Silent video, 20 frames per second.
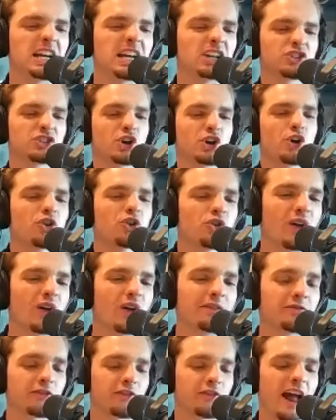eternal
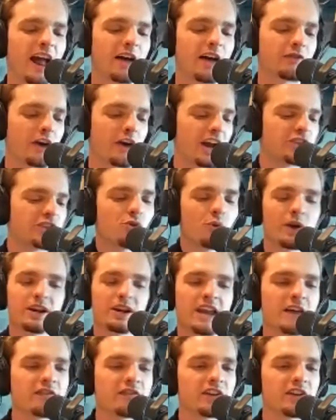and forever and you were
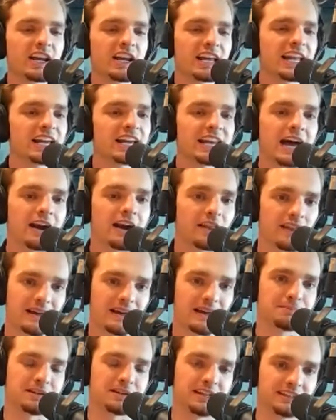never going to get out of
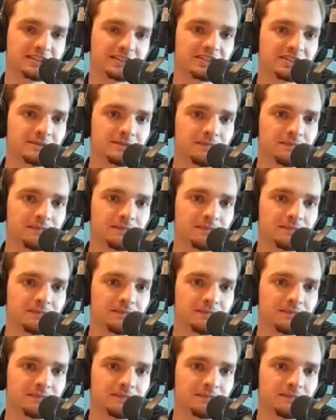that place?